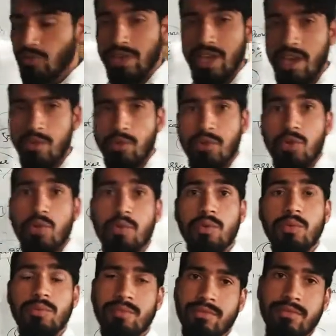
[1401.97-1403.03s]
we have
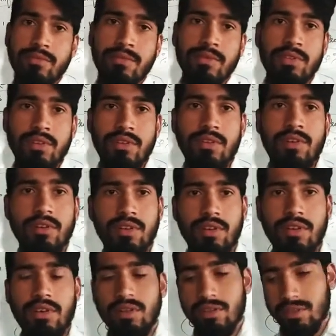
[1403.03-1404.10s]
no
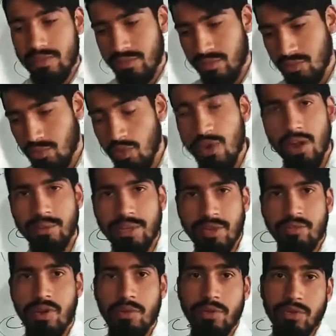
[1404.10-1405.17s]
full of the
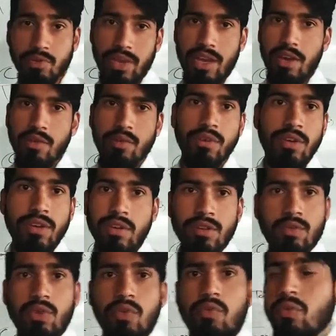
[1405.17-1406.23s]
information. We have
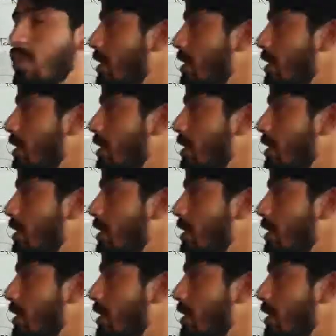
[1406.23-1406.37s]
no full